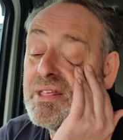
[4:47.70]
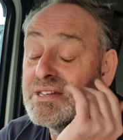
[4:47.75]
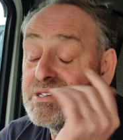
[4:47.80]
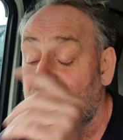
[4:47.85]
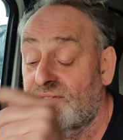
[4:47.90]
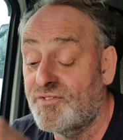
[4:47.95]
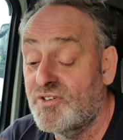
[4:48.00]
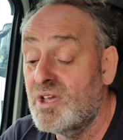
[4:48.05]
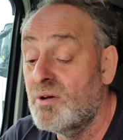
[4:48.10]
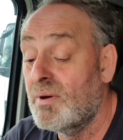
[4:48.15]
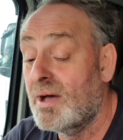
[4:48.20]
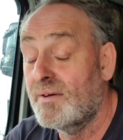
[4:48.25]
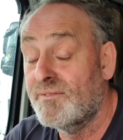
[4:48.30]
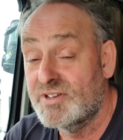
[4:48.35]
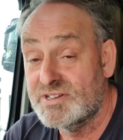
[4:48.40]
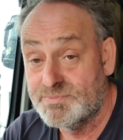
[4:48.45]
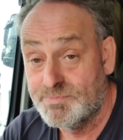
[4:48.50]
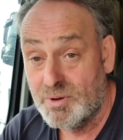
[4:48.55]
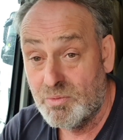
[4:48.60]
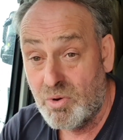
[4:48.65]
there's a few
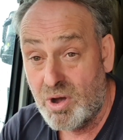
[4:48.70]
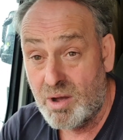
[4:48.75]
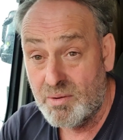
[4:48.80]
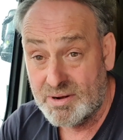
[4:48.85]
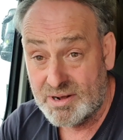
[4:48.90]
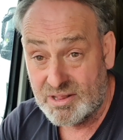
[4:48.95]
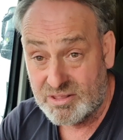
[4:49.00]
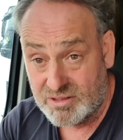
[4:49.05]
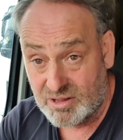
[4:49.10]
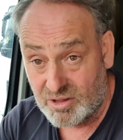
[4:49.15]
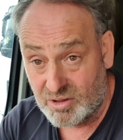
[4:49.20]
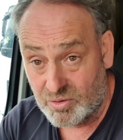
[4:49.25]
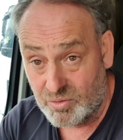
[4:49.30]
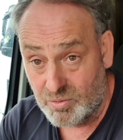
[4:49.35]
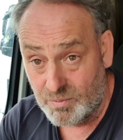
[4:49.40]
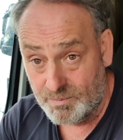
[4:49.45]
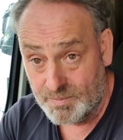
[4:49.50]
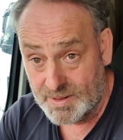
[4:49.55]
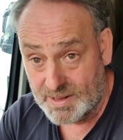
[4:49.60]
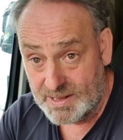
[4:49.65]
others, but what I'm going to
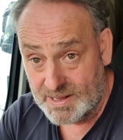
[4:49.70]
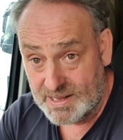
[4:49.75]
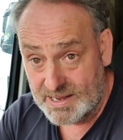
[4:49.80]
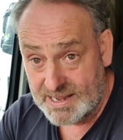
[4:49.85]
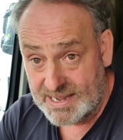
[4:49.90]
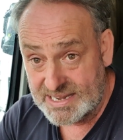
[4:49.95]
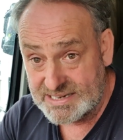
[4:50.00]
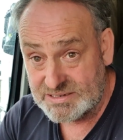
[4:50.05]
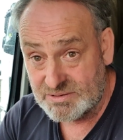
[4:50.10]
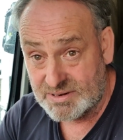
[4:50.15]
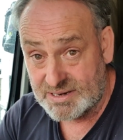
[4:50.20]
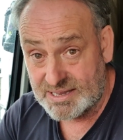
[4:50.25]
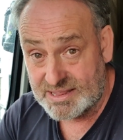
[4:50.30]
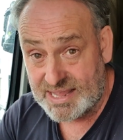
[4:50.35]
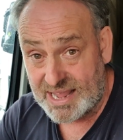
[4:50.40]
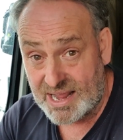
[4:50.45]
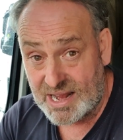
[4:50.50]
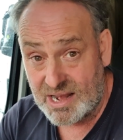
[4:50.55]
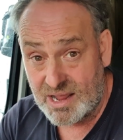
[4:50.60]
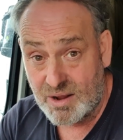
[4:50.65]
do is I'm going
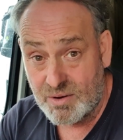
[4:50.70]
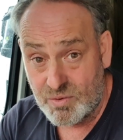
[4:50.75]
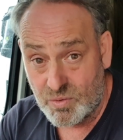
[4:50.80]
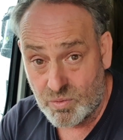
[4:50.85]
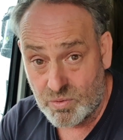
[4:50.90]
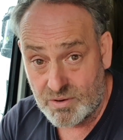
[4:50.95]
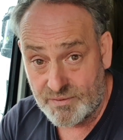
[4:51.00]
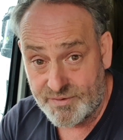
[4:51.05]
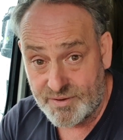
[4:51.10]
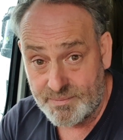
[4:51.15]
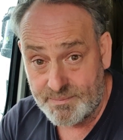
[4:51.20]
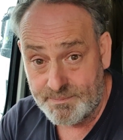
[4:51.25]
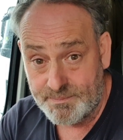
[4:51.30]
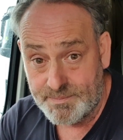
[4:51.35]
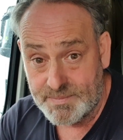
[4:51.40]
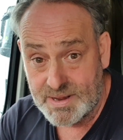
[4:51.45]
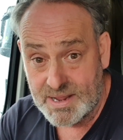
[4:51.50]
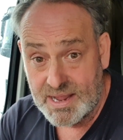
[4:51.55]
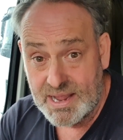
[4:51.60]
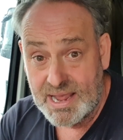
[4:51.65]
to download all of them,
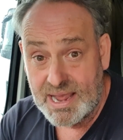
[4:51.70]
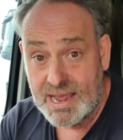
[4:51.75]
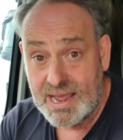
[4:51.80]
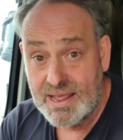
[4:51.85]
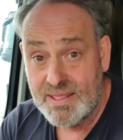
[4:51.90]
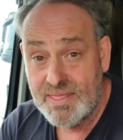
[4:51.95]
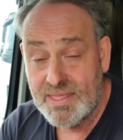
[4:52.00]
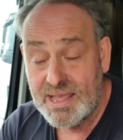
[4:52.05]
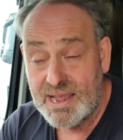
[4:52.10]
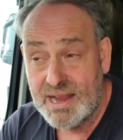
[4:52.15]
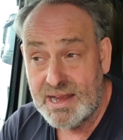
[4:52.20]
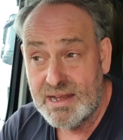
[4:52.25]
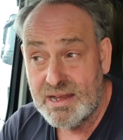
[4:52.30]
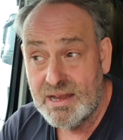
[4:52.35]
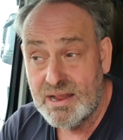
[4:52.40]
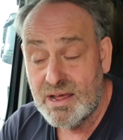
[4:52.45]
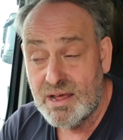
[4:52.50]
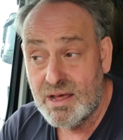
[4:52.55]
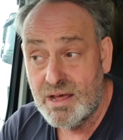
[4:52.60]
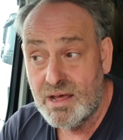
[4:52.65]
and
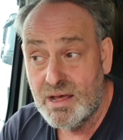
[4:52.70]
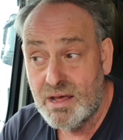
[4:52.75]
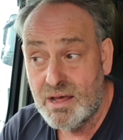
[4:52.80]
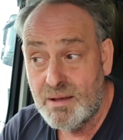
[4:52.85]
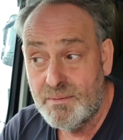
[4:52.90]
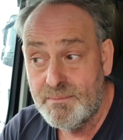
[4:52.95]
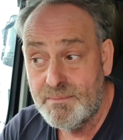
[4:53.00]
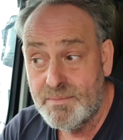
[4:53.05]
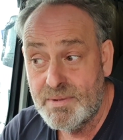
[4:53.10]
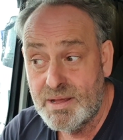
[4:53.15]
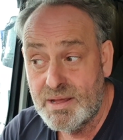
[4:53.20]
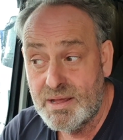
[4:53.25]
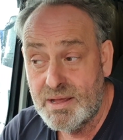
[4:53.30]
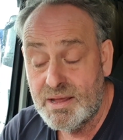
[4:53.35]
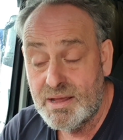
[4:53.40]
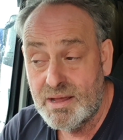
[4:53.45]
then I'm